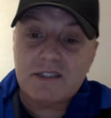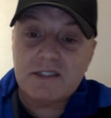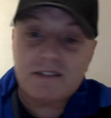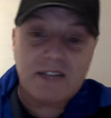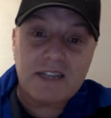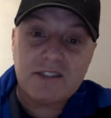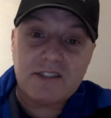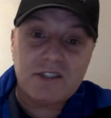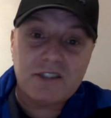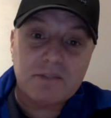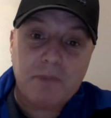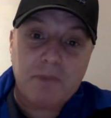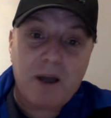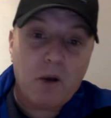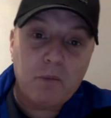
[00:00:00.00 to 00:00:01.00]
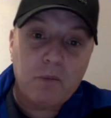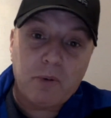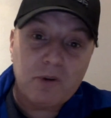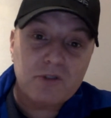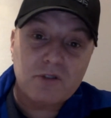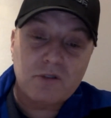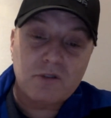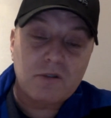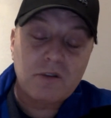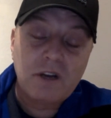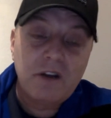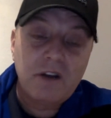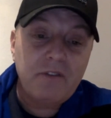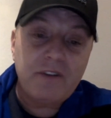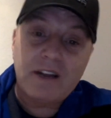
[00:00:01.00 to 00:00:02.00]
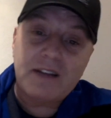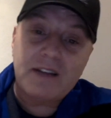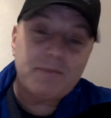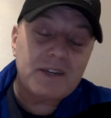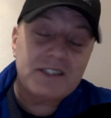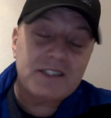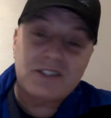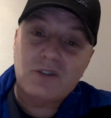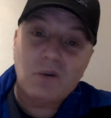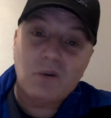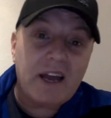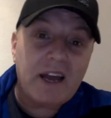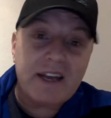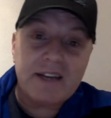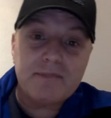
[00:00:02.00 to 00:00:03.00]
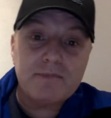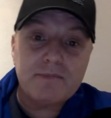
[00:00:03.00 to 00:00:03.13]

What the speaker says: that's just my own personal feeling. I just don't like it.